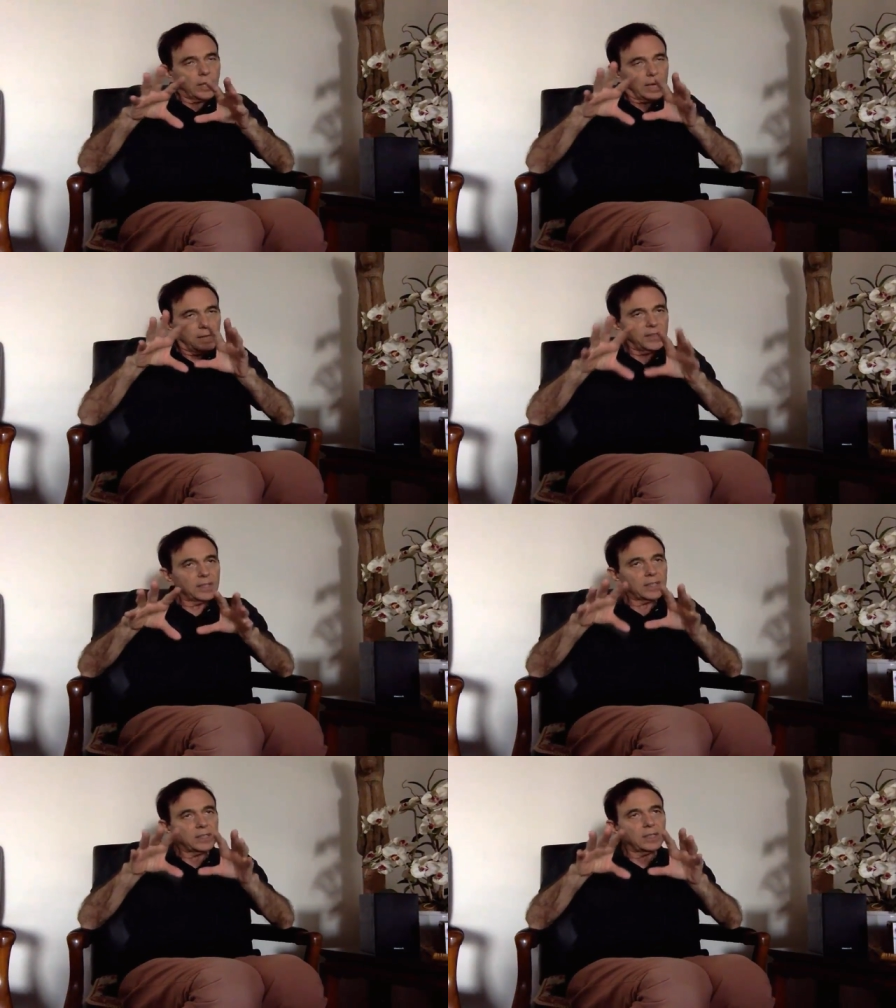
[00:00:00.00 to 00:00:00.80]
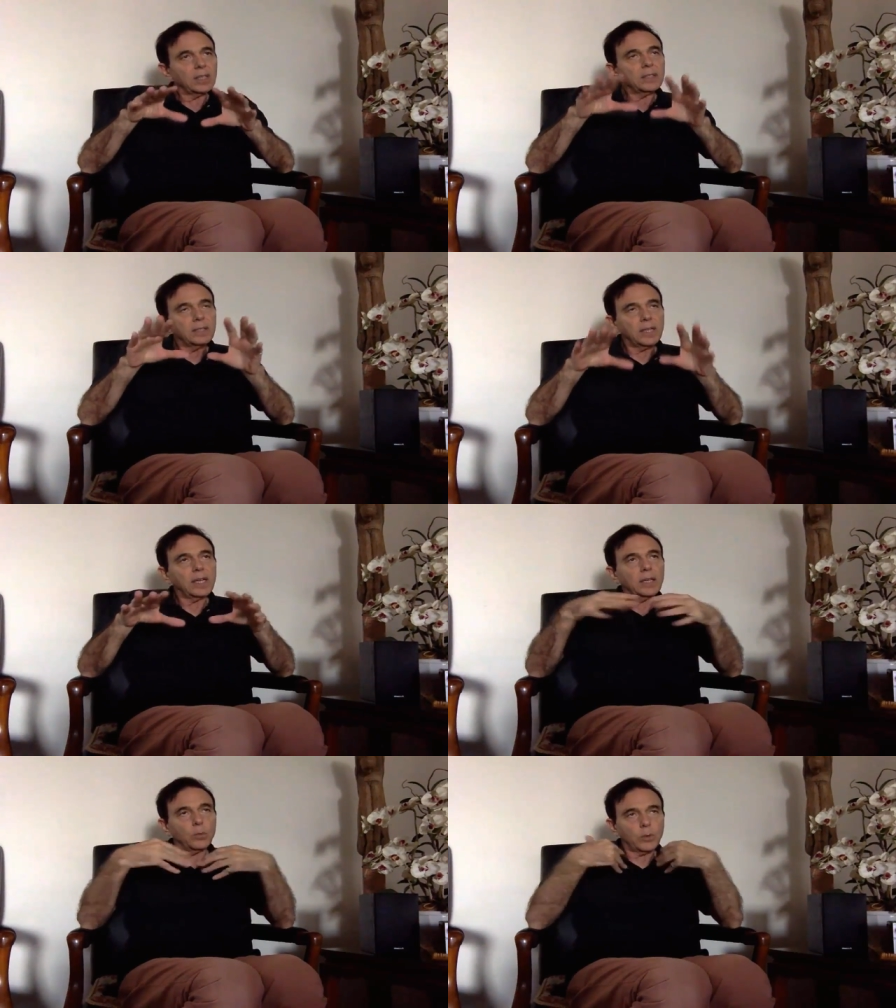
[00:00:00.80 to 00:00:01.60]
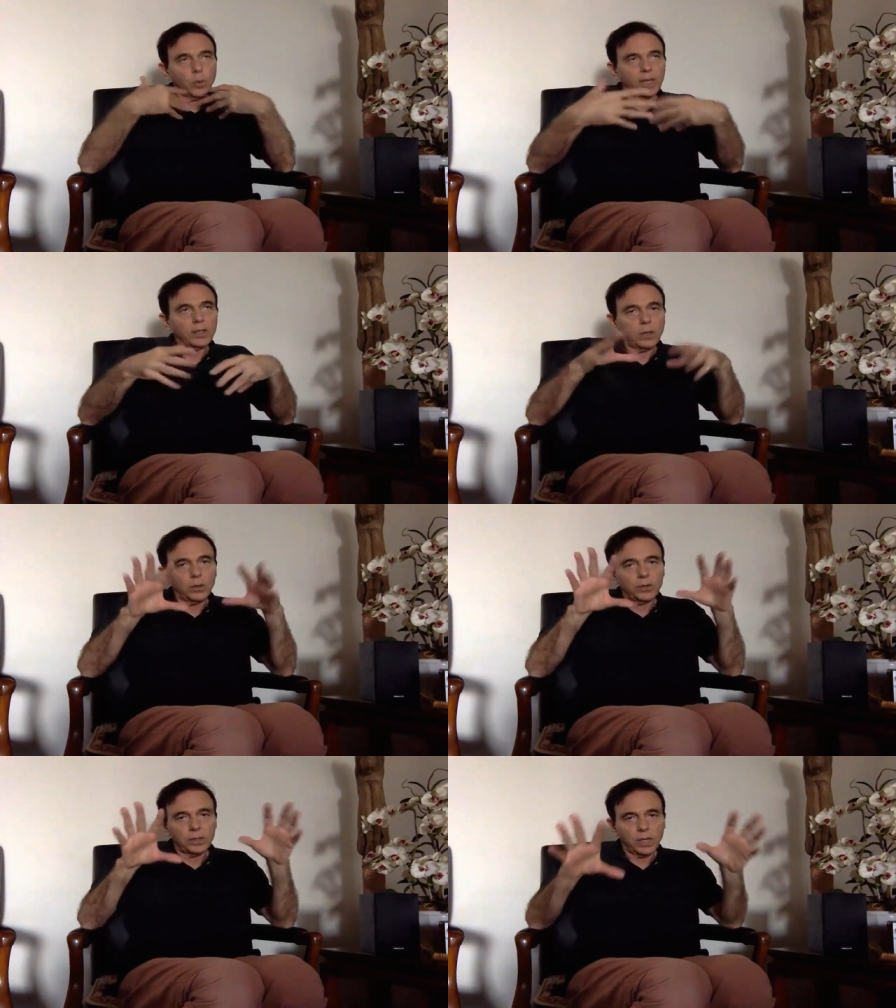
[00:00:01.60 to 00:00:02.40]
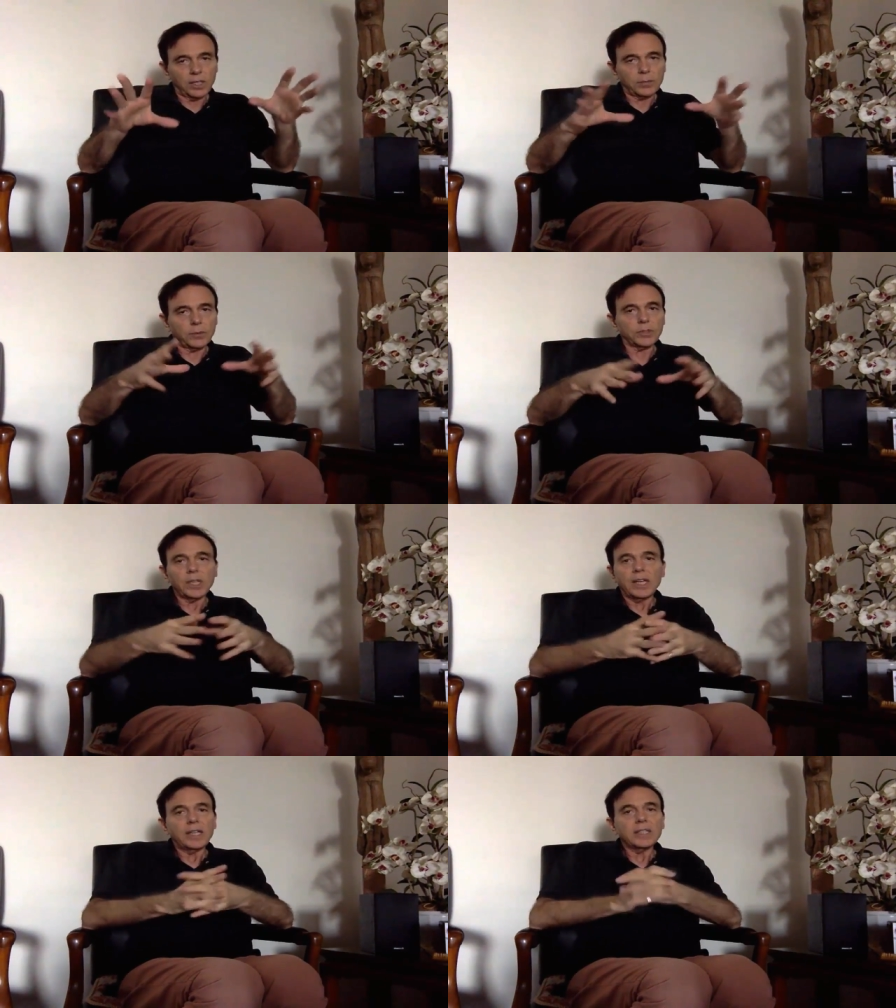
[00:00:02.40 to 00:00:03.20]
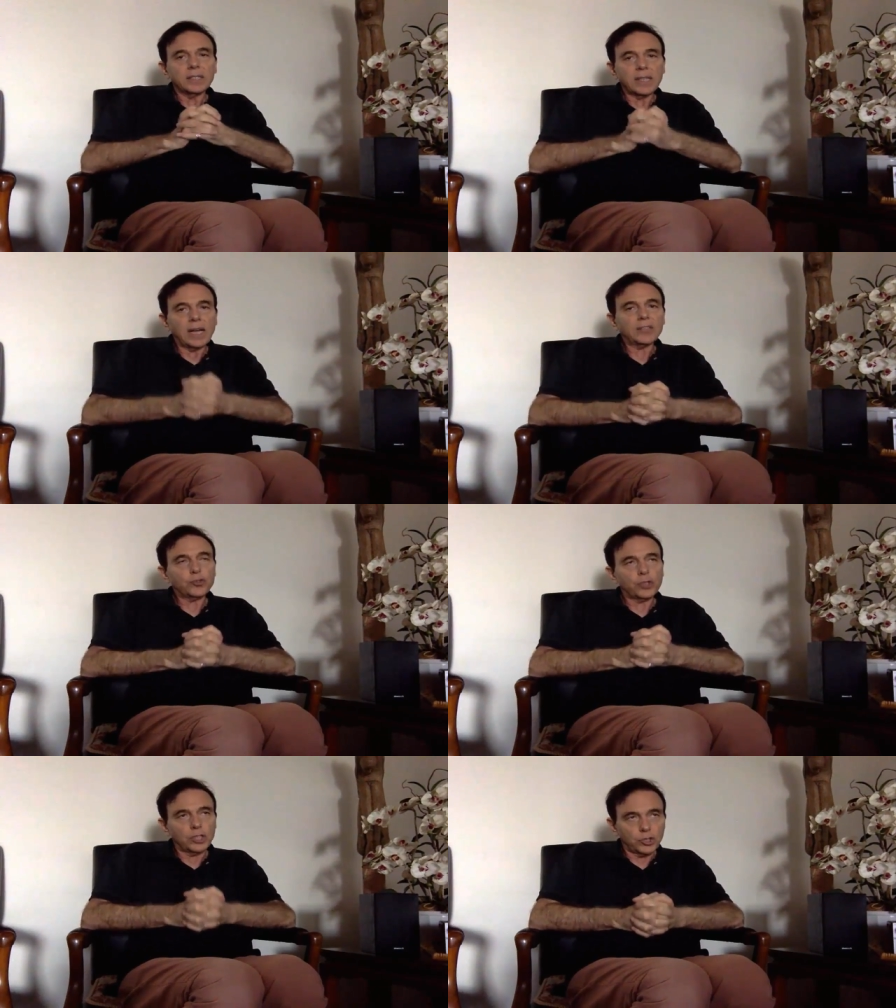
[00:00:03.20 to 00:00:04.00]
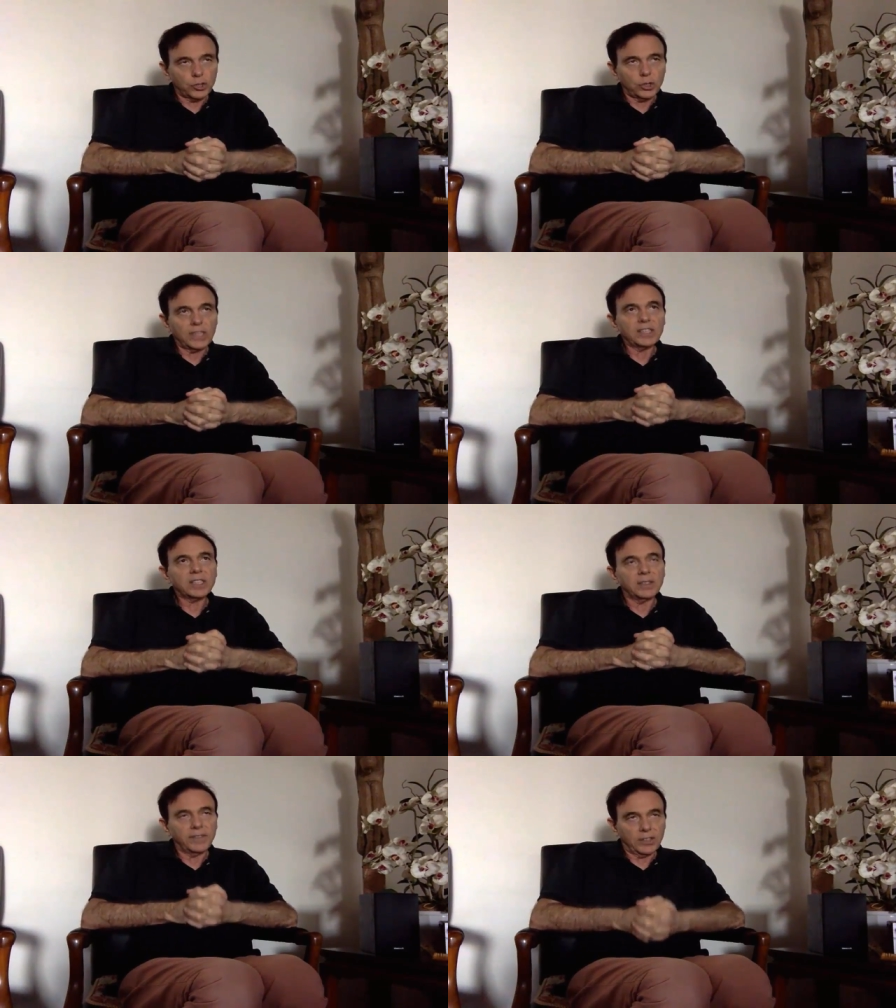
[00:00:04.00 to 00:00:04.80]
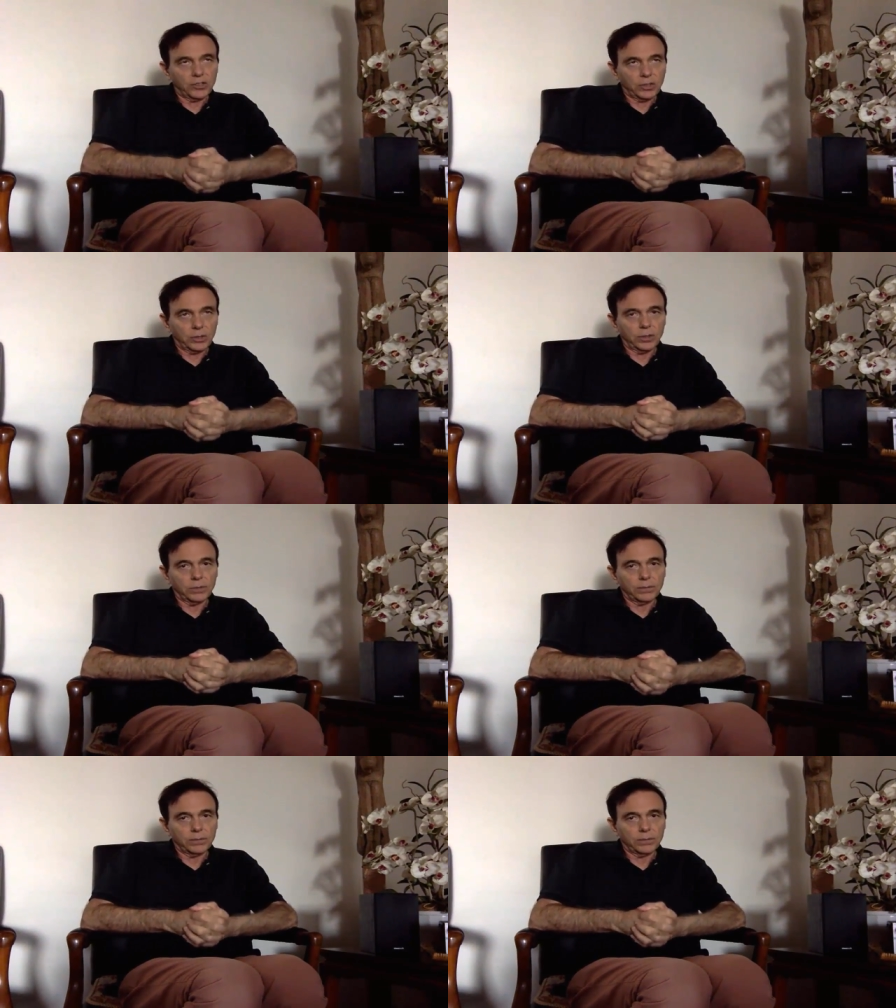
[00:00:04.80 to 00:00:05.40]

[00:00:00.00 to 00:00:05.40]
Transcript: Anything that's done today with white coats in hospitals is not traditional, it's conventional.